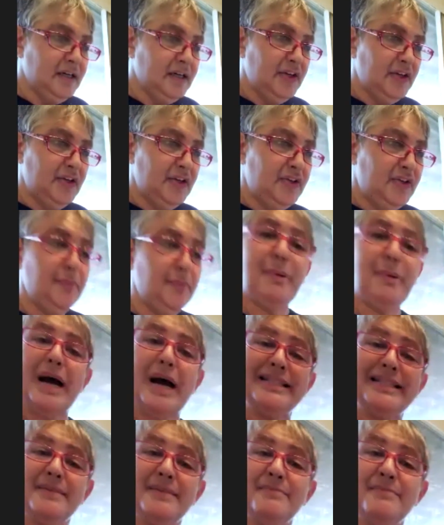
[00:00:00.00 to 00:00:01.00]
You buy
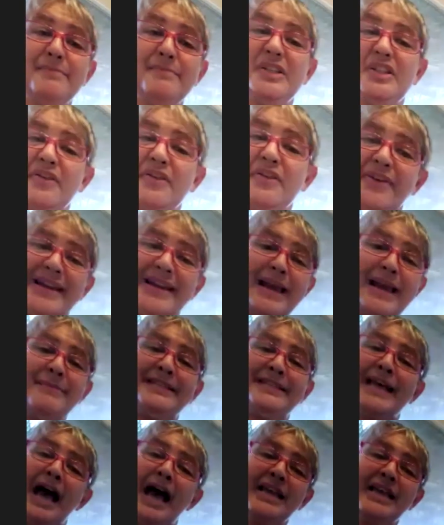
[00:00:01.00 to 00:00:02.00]
some stuff on Amazon
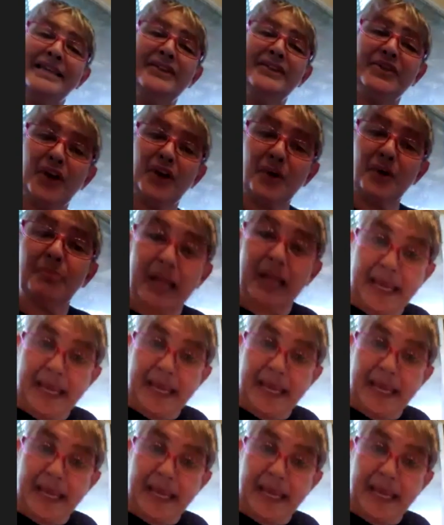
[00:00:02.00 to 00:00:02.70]
and you start playing,